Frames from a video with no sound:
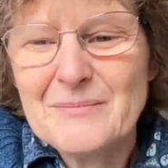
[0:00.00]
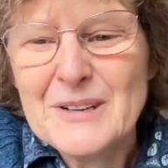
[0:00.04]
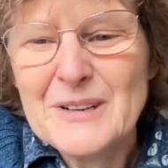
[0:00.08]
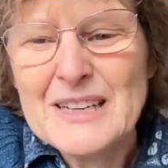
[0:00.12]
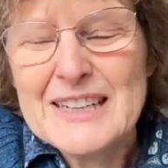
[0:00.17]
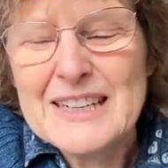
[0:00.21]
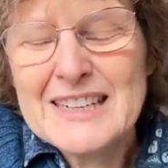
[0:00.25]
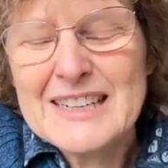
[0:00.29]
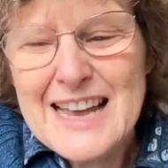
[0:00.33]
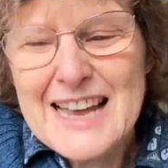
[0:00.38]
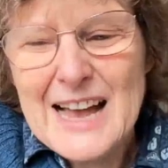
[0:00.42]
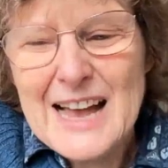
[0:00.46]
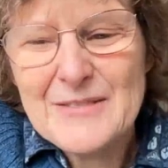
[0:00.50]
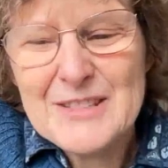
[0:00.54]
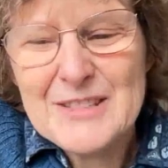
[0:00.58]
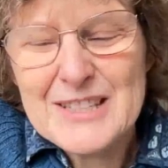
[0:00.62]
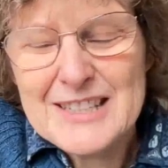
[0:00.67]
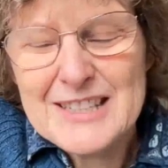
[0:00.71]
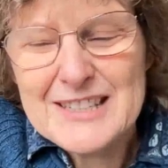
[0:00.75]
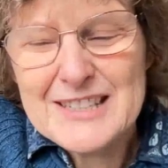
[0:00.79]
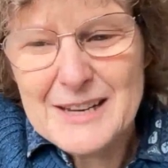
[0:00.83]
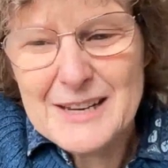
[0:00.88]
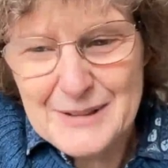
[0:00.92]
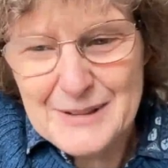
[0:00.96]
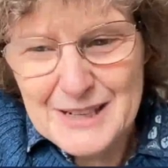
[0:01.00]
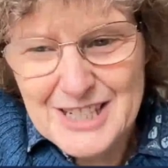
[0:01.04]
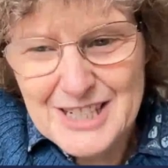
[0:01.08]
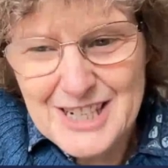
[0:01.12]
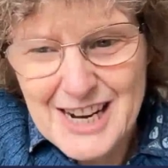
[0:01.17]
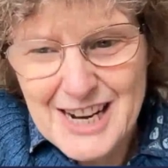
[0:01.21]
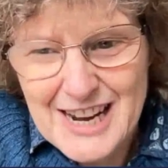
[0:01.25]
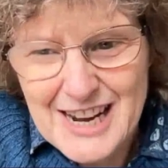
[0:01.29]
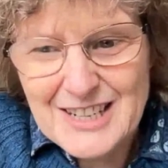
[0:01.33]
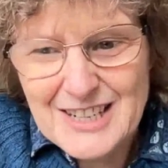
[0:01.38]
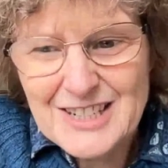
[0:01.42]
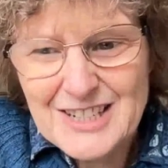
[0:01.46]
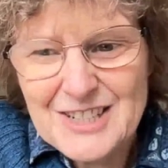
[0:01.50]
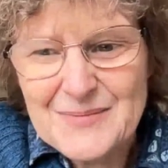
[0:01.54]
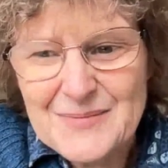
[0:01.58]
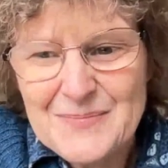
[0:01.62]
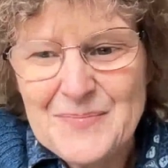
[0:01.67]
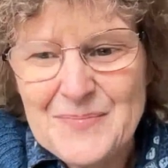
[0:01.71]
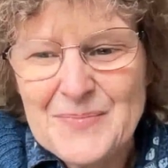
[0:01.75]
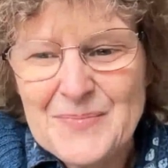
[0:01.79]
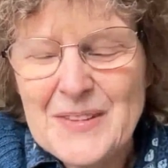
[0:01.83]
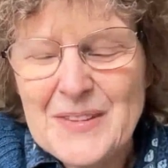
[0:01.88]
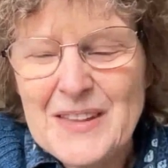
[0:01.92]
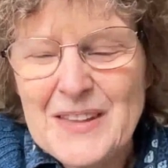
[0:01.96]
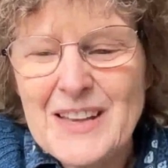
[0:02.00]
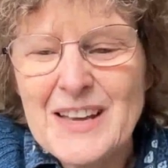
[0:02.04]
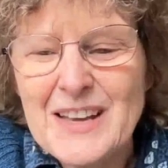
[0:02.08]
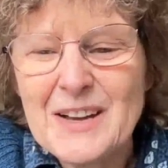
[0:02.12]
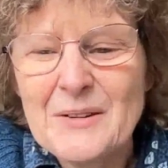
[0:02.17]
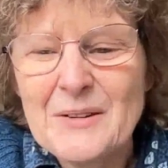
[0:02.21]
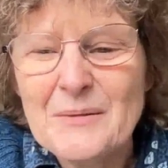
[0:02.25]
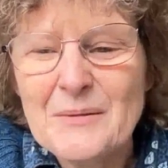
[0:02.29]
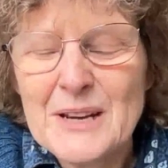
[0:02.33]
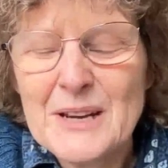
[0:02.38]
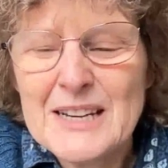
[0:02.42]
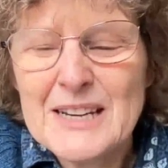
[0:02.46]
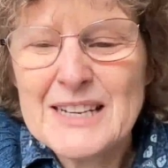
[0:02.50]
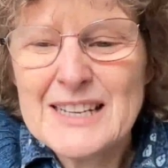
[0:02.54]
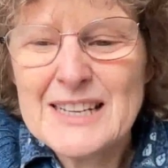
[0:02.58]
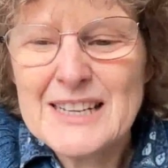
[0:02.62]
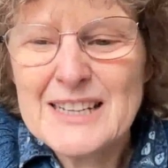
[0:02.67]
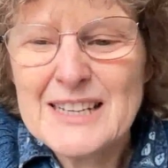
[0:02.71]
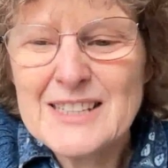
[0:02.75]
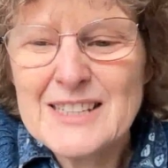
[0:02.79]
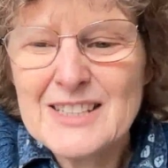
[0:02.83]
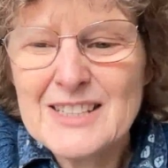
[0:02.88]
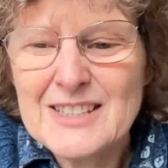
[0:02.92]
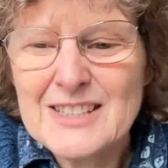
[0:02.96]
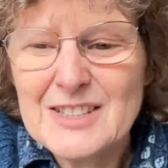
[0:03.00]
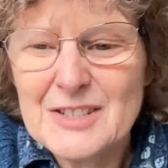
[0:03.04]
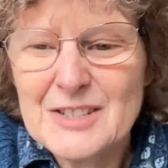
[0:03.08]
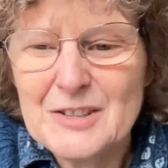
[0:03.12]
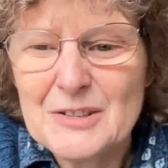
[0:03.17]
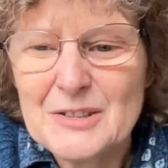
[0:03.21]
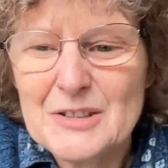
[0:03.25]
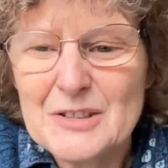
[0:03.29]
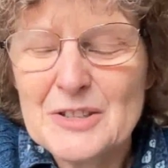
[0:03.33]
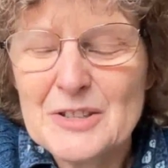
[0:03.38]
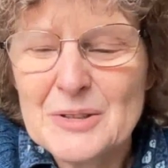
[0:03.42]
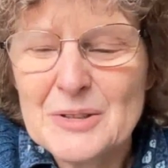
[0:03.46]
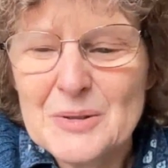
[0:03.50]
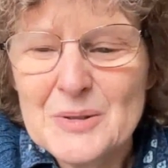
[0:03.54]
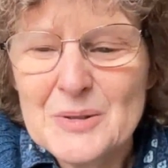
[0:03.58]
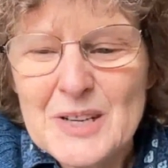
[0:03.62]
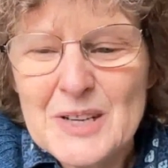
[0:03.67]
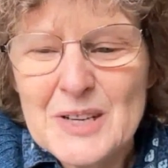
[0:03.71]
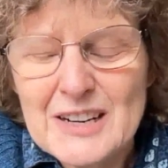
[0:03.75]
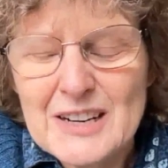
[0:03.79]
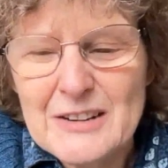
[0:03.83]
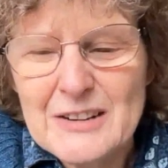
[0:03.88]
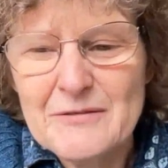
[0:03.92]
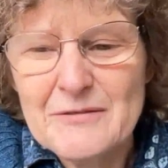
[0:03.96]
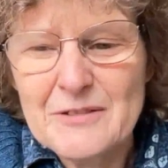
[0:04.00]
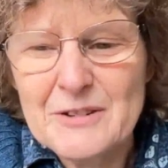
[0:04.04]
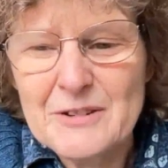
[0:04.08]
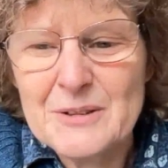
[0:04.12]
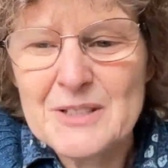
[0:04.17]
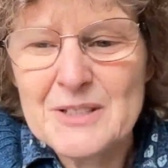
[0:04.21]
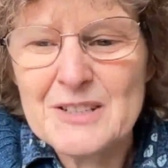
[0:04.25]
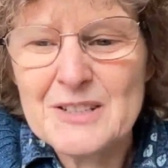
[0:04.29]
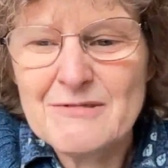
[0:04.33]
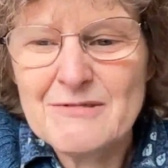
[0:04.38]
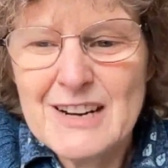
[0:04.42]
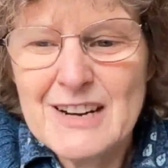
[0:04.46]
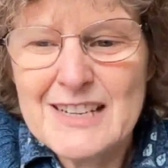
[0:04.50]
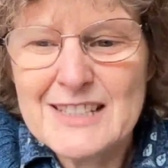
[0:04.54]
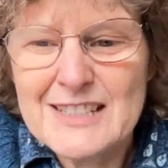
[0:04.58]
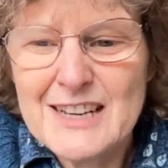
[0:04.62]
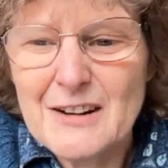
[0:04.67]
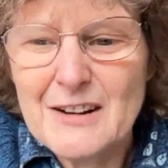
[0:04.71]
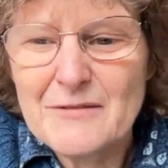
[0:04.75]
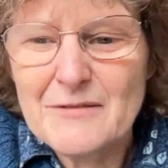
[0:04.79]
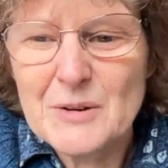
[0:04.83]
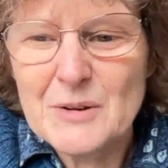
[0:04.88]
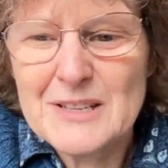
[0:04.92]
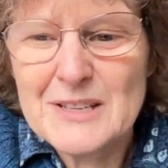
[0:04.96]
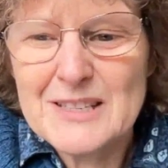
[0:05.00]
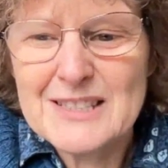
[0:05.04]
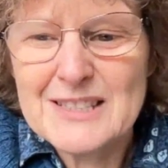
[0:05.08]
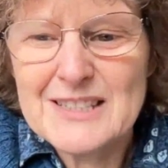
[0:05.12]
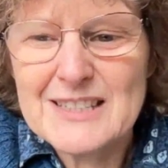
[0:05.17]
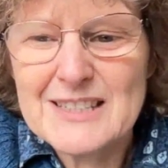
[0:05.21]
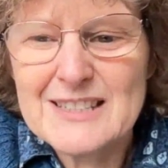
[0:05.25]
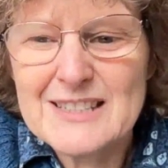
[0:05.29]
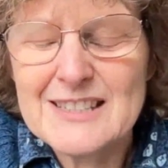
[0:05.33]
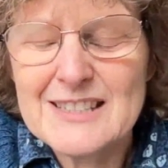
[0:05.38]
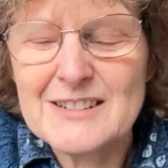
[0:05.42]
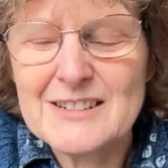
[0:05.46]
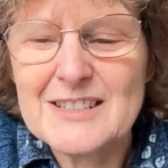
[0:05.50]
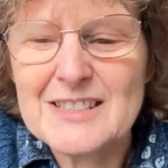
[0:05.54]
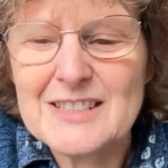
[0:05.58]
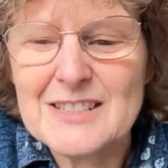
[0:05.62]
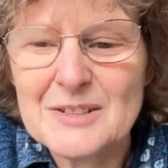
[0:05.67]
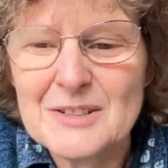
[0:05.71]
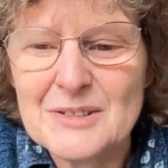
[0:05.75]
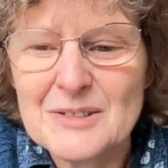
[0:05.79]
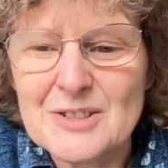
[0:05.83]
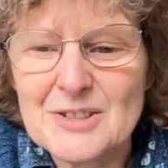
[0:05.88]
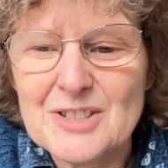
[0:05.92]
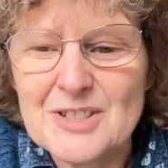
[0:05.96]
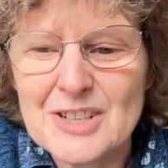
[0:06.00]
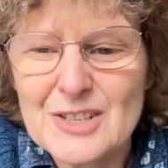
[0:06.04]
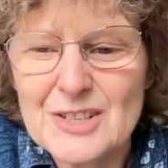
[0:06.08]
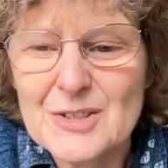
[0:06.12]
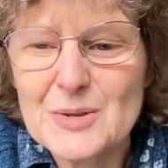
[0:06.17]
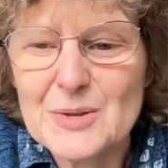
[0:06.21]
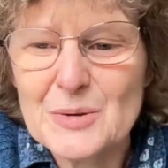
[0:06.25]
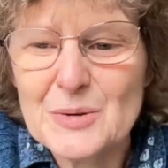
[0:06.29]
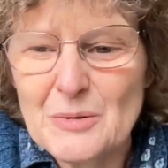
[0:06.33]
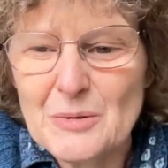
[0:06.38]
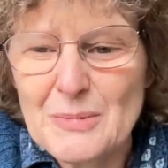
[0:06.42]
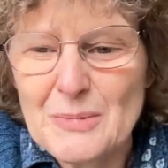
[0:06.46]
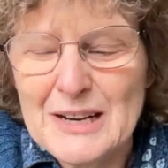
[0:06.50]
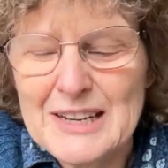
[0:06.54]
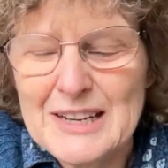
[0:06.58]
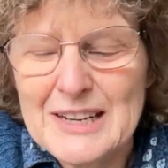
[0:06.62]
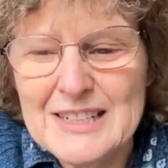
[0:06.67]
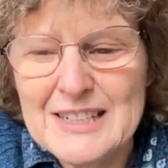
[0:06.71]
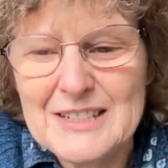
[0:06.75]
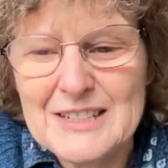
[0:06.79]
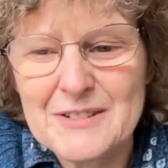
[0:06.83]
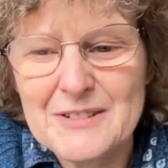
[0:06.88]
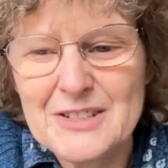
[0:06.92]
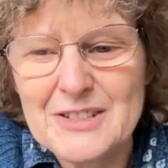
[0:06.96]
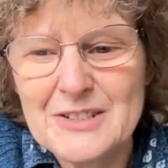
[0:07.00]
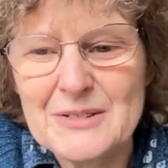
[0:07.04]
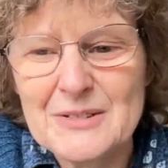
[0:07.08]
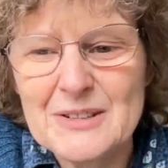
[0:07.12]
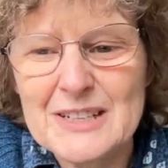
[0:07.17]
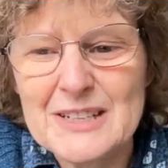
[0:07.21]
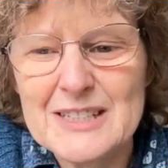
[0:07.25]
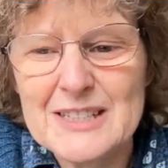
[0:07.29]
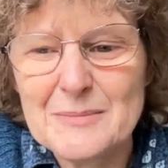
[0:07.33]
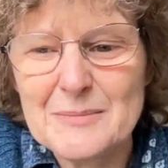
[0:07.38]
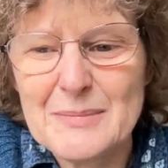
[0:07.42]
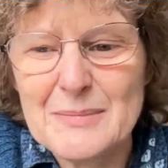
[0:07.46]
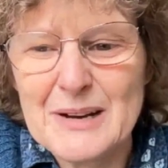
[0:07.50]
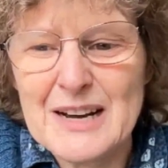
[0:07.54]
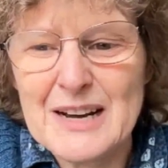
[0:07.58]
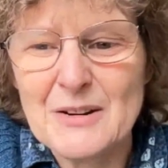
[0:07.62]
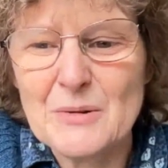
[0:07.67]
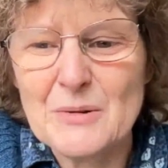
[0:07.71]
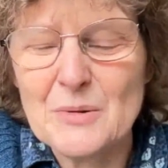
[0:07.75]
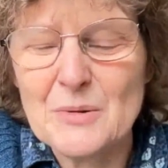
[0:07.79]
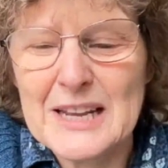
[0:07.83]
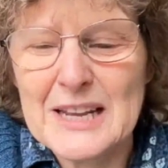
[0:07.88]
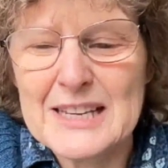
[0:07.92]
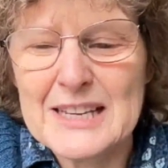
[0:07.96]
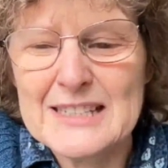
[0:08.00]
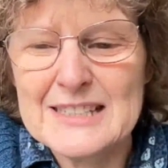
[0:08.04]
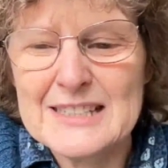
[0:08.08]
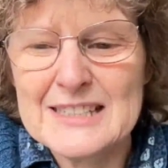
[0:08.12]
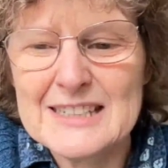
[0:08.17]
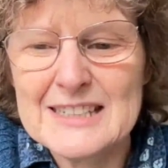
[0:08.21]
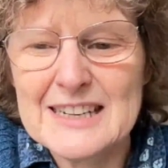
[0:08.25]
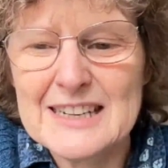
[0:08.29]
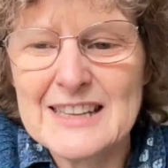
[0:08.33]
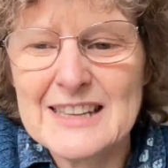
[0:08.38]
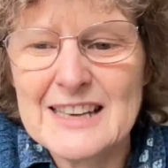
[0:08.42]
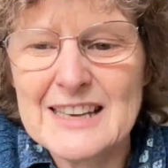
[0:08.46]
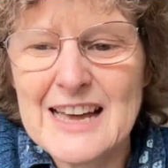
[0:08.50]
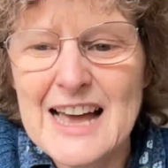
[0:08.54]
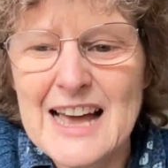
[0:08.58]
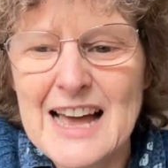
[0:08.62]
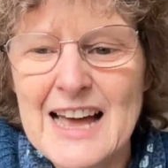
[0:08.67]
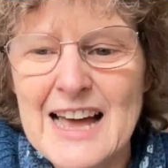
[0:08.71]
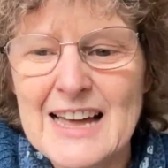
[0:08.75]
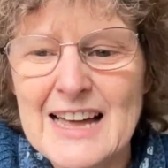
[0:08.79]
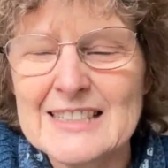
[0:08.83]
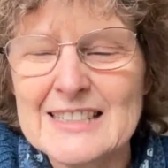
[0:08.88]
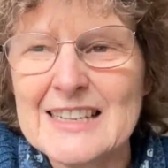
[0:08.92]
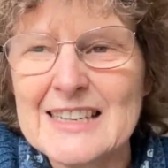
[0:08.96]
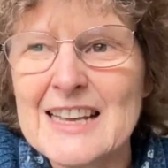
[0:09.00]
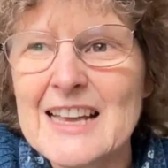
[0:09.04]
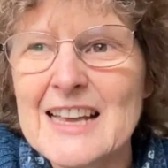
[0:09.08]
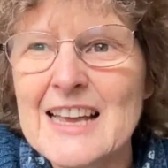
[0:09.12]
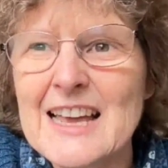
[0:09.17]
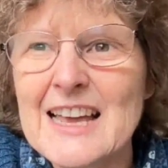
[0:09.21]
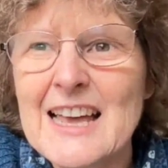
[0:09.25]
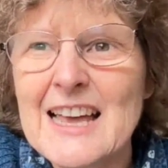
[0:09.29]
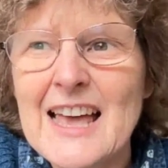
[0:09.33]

We need to have systemic change. We need to use our influence and raise our voices. So it's not just all about individual. It's about all getting together. And